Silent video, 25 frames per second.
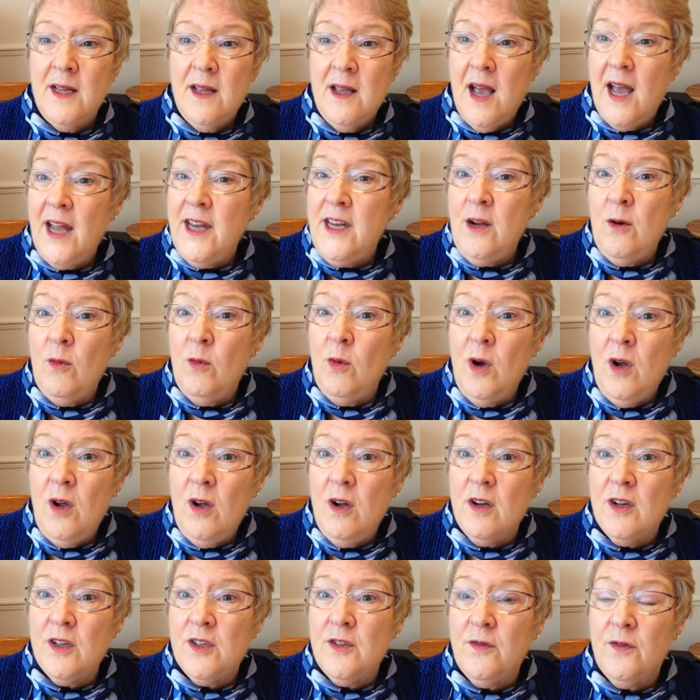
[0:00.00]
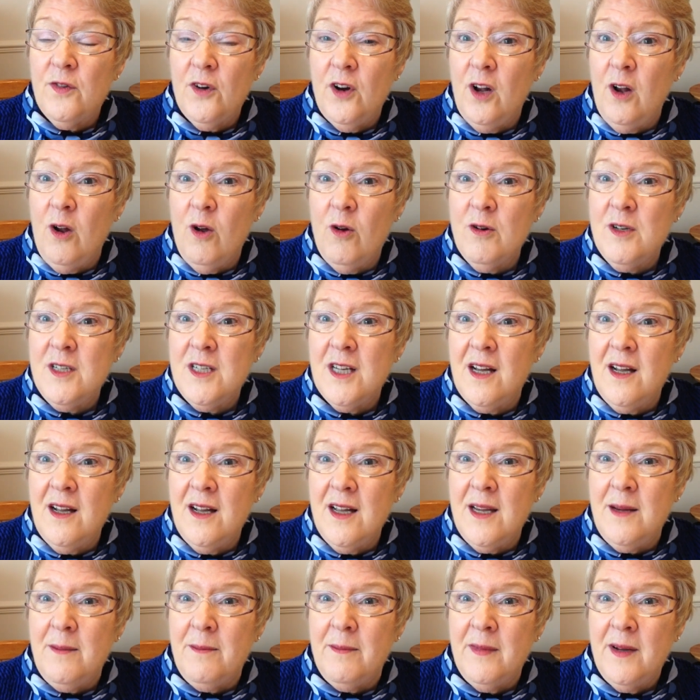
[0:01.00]
And it worked for a long
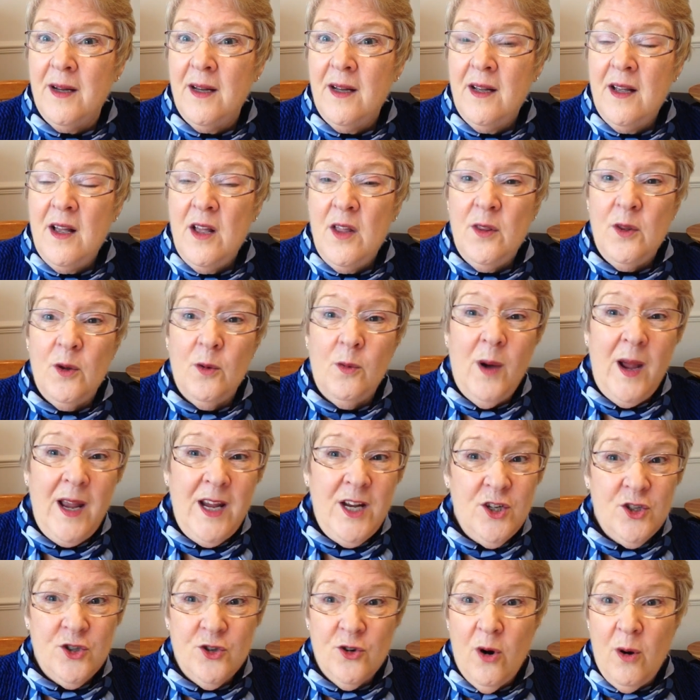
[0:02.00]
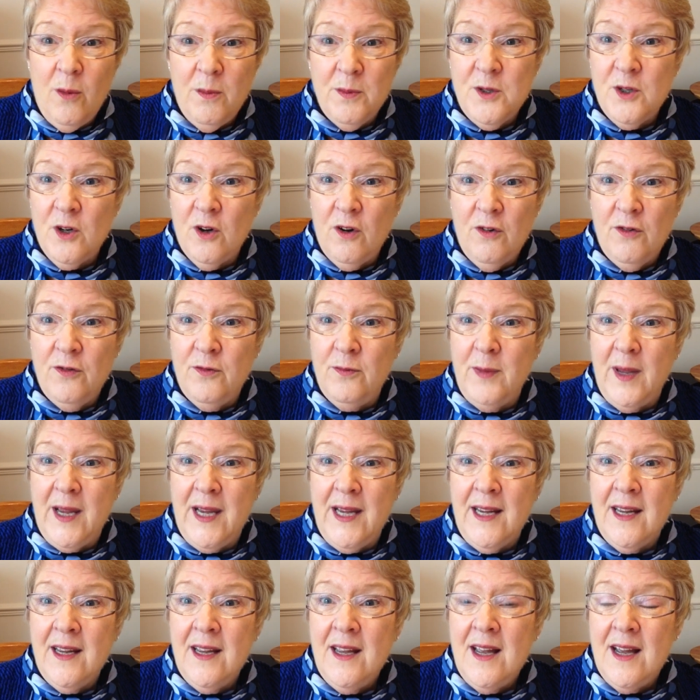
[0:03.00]
time. The weight dropped off
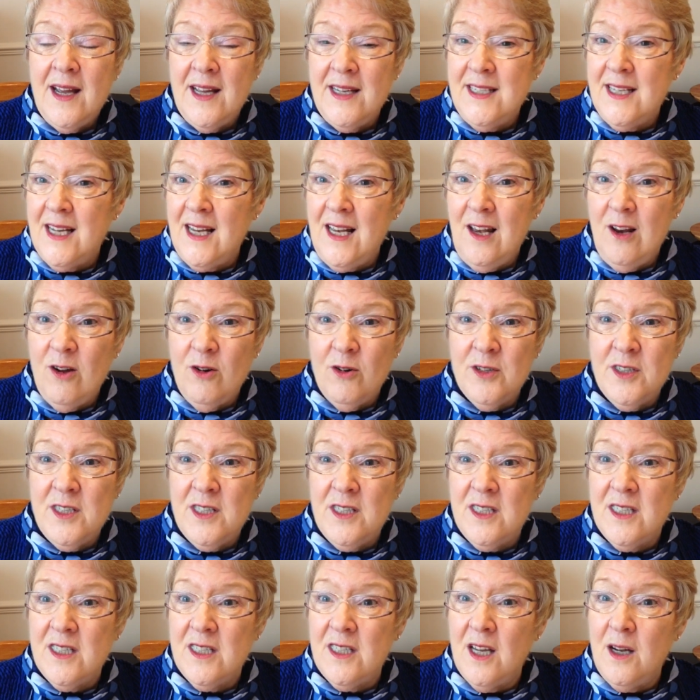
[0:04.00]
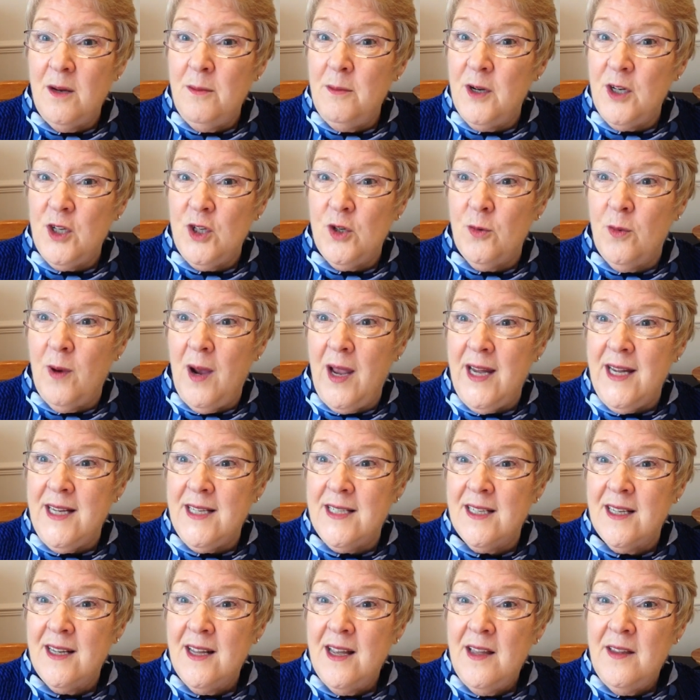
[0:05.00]
me and I lost so much
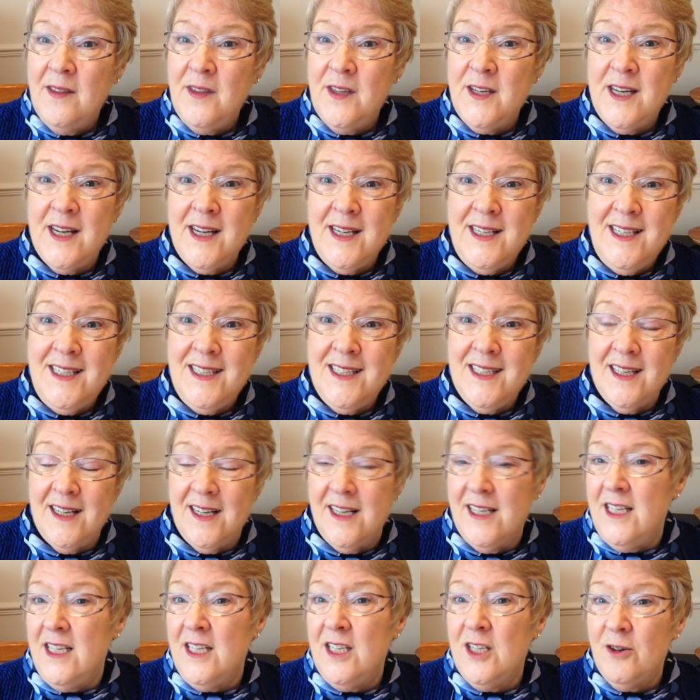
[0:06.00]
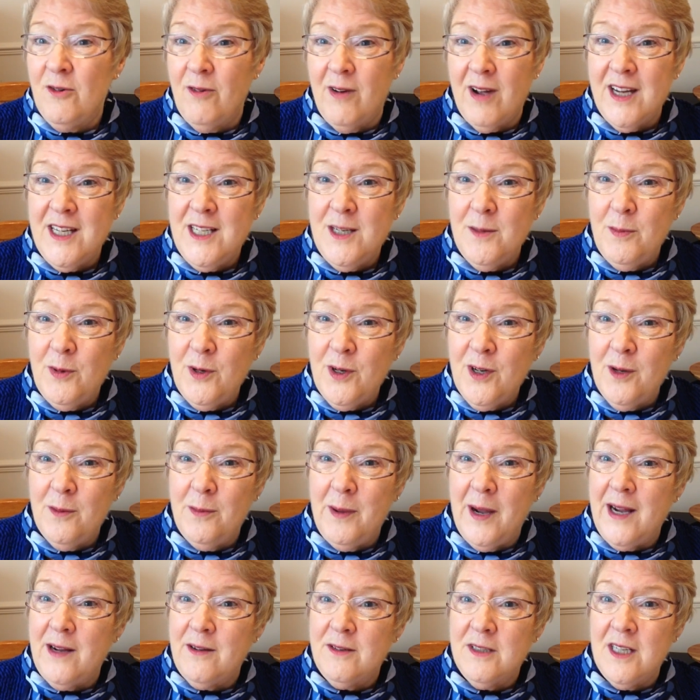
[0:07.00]
weight that I decided to write a book
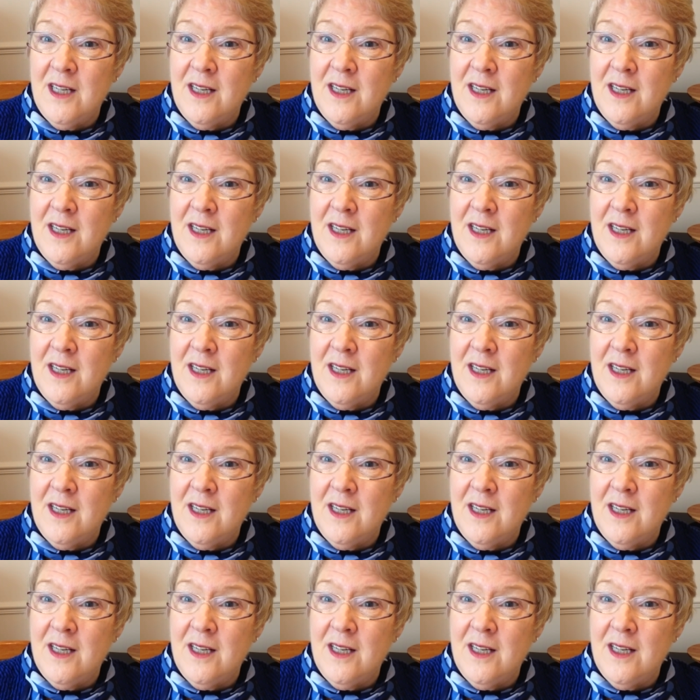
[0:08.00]
about